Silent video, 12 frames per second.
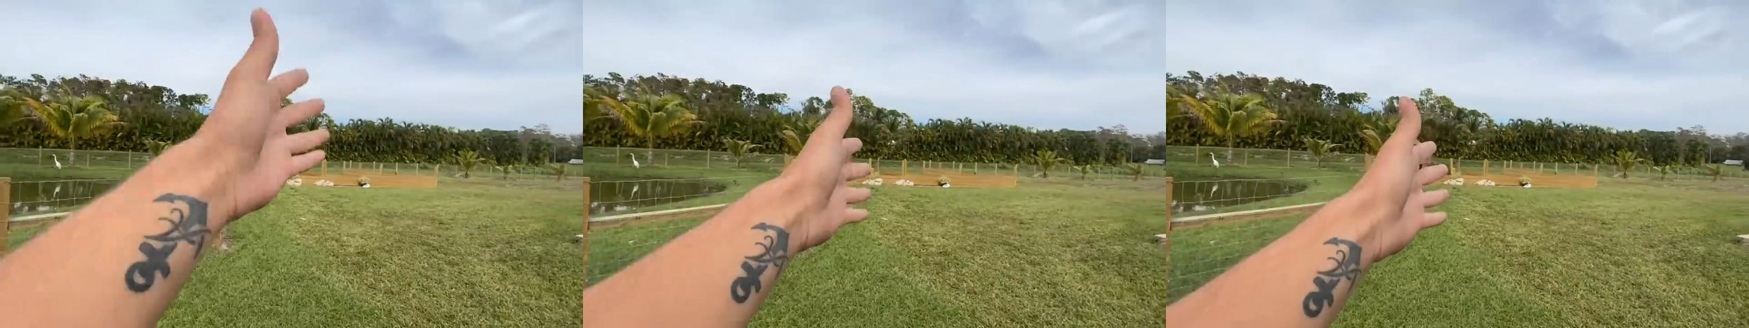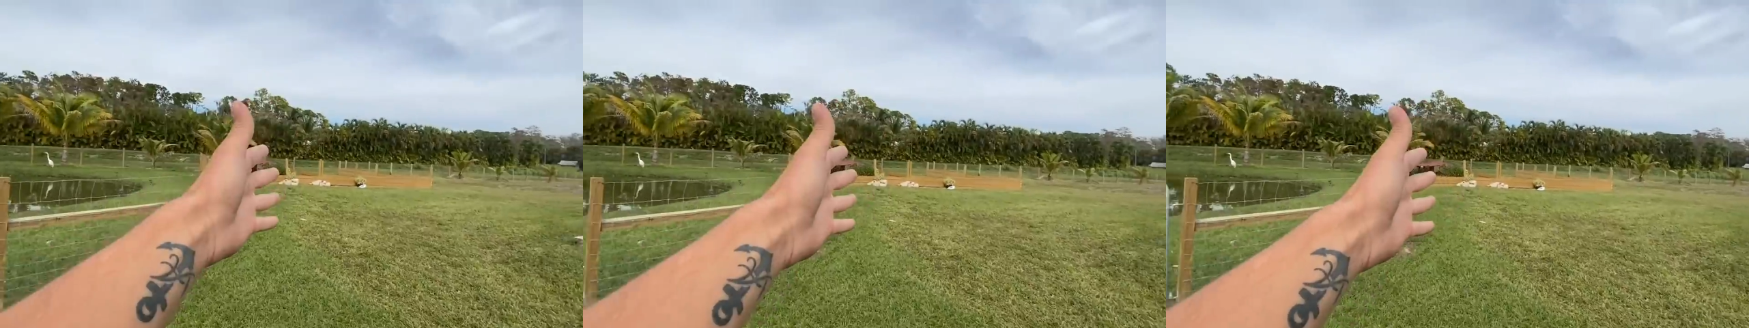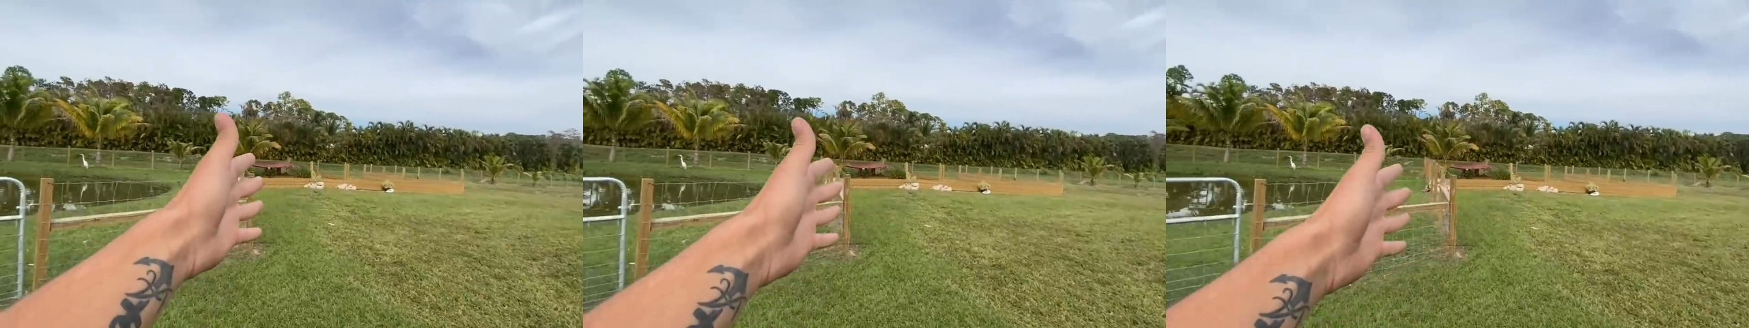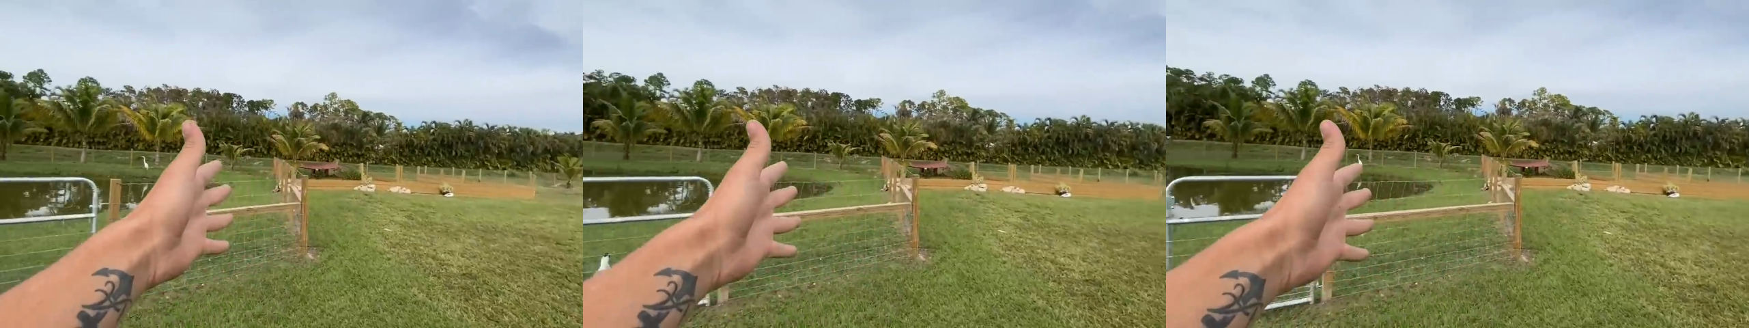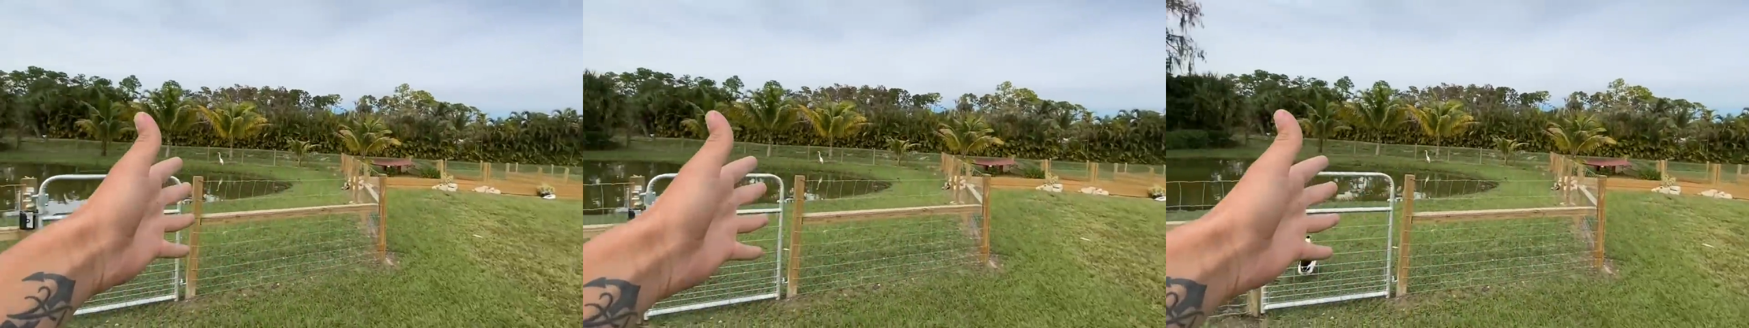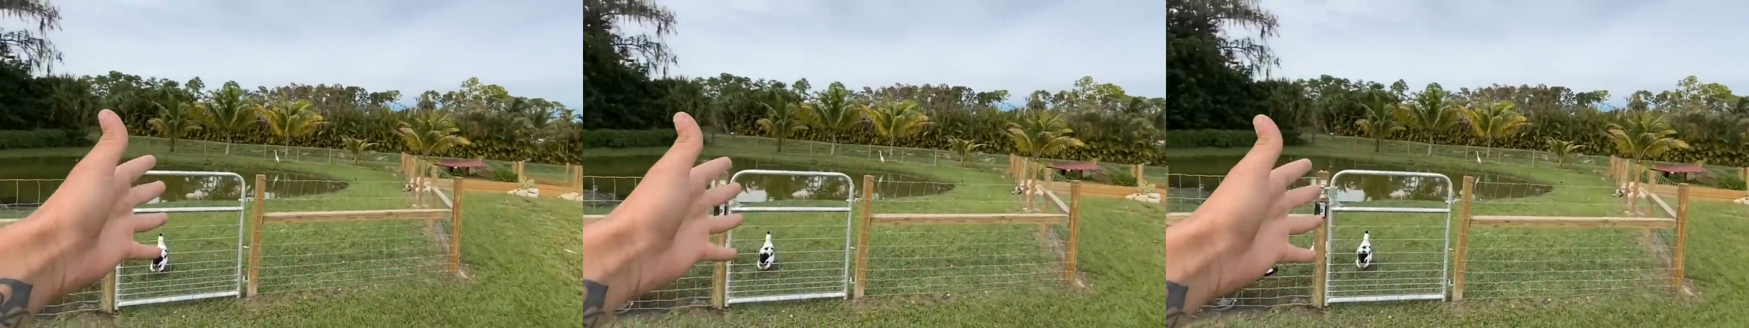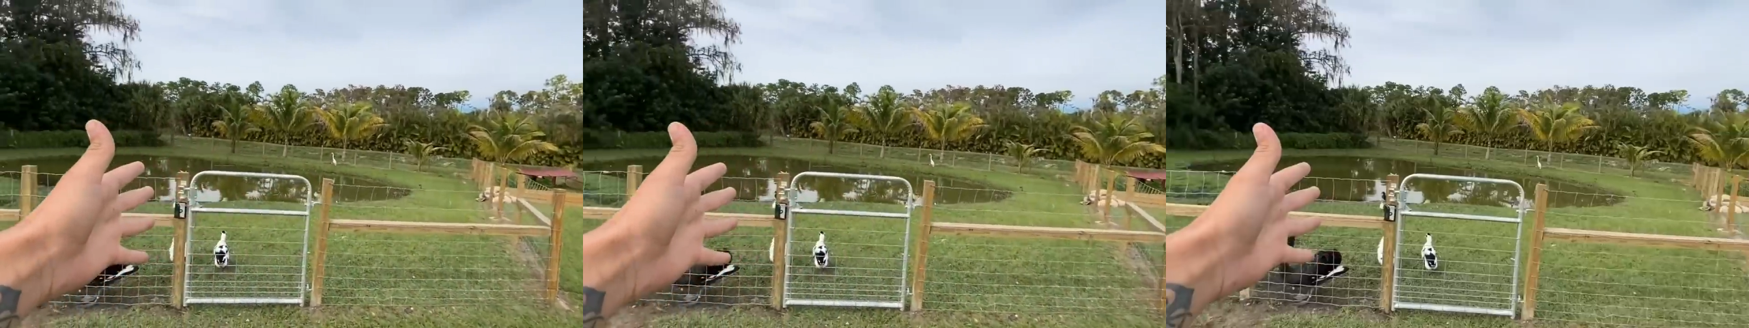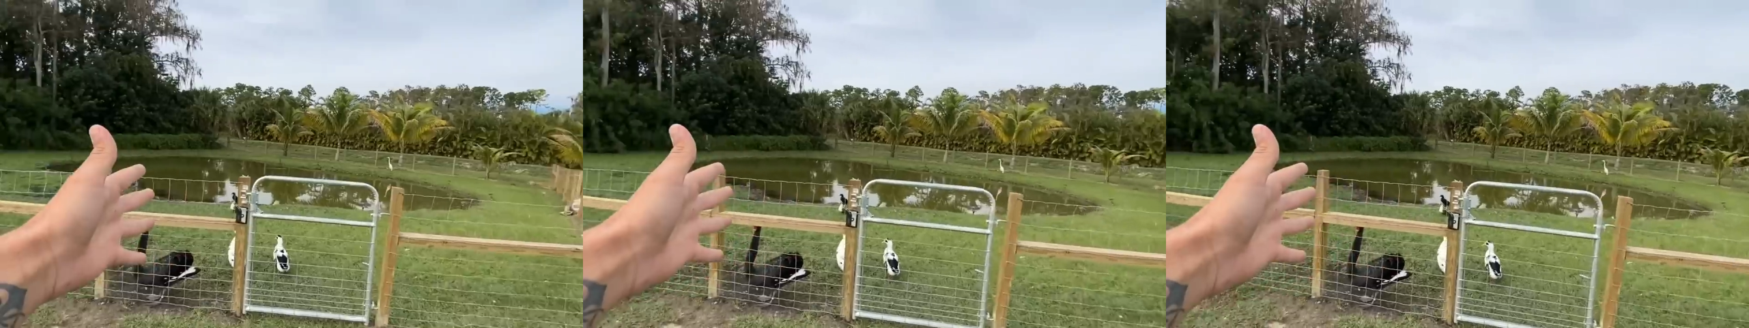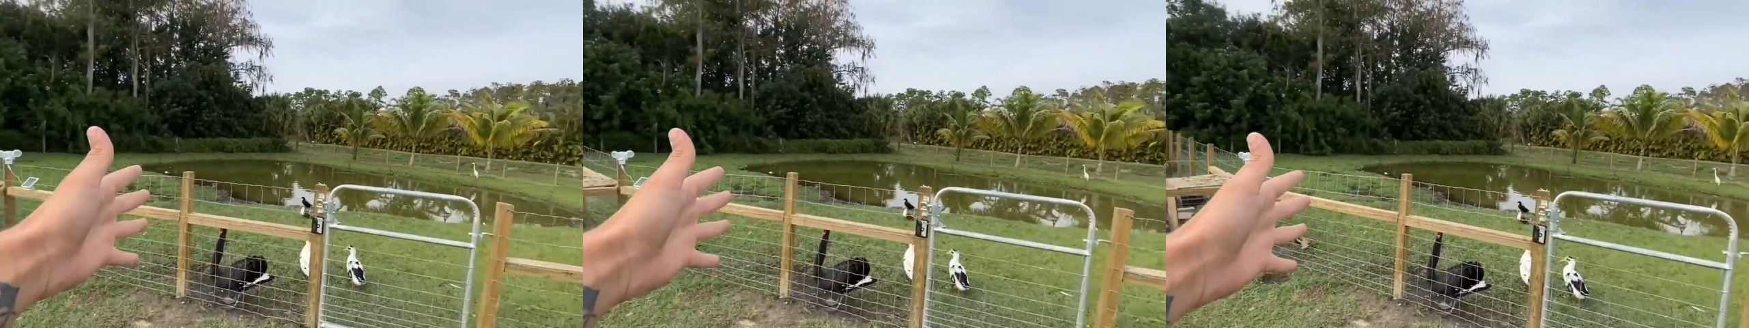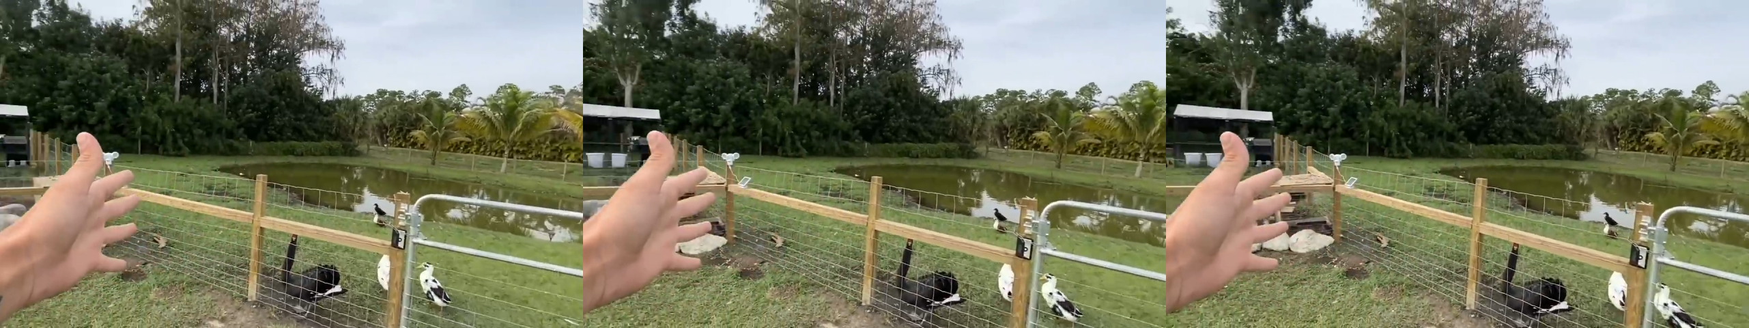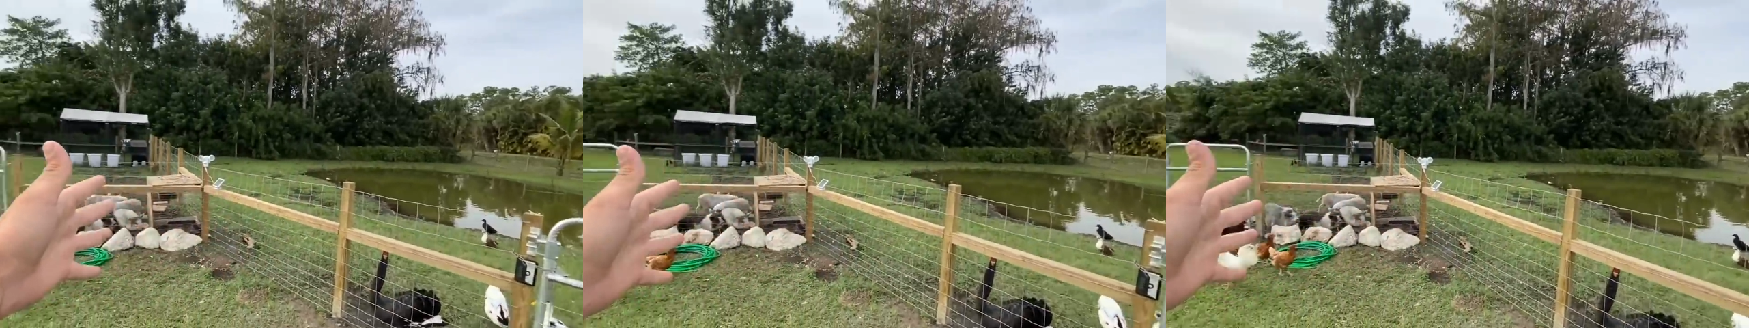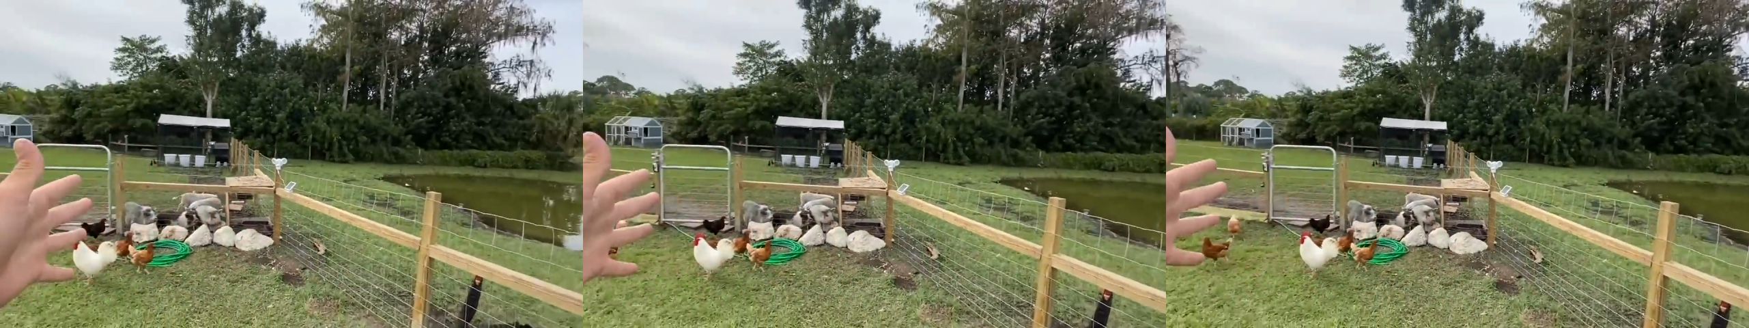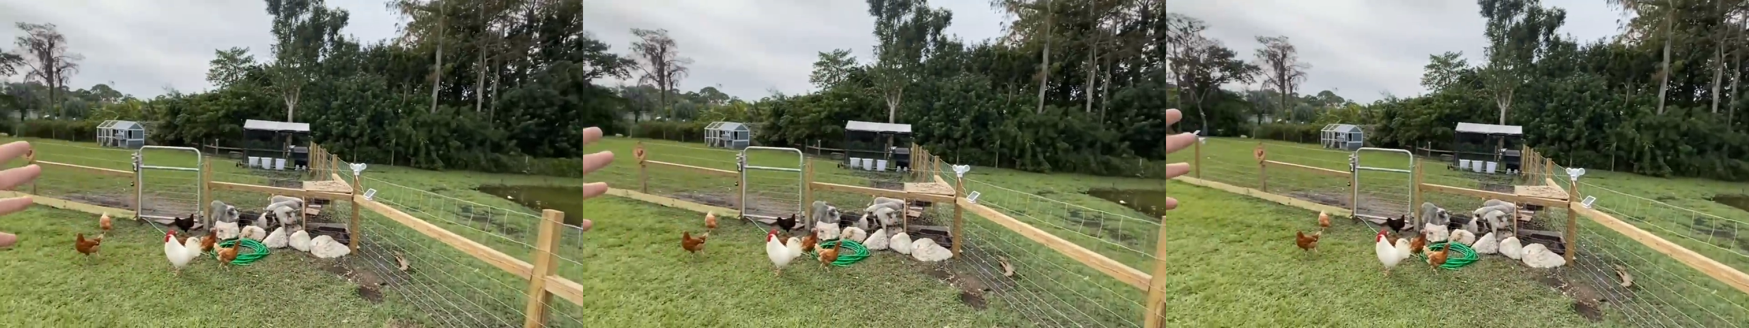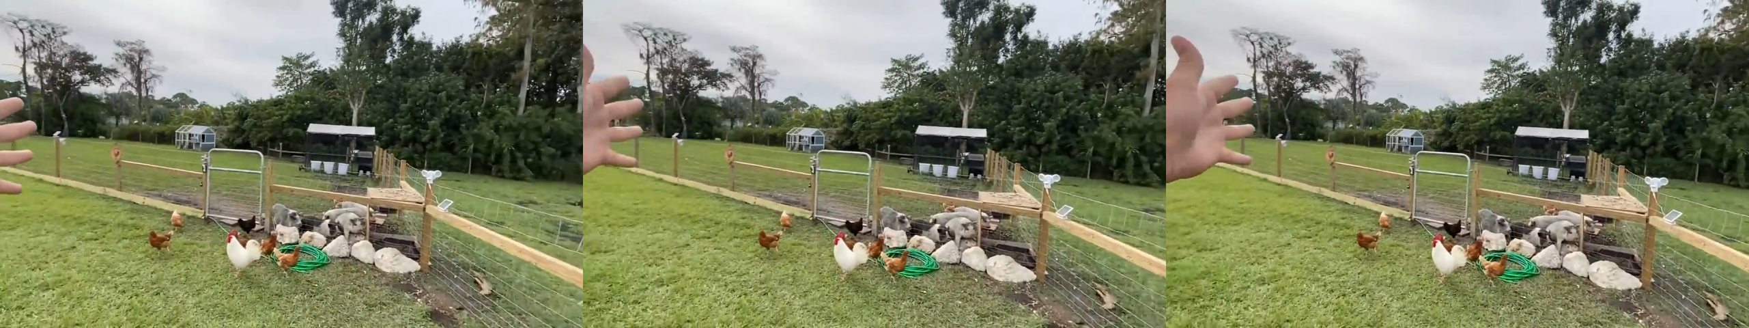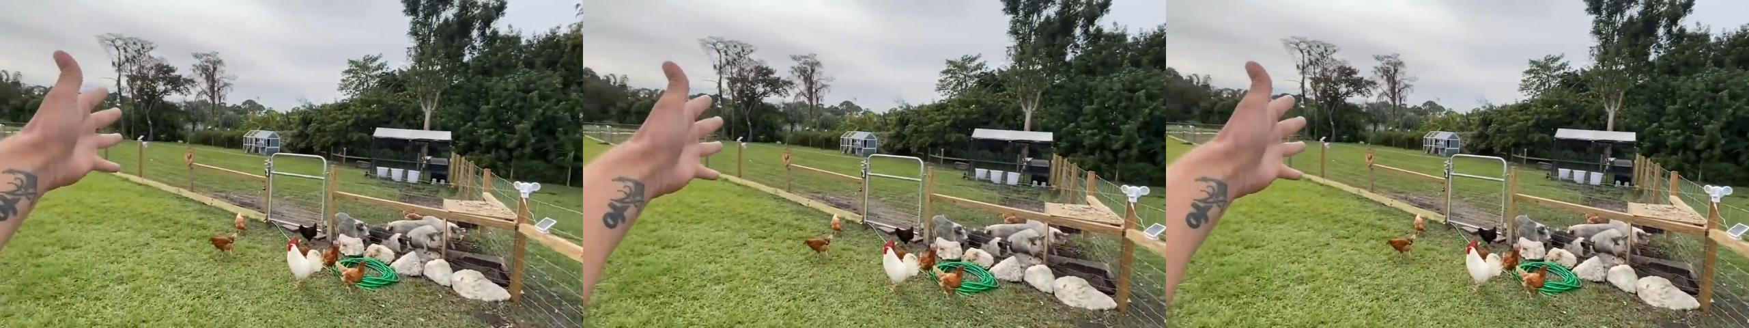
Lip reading: [unreadable: no face in view]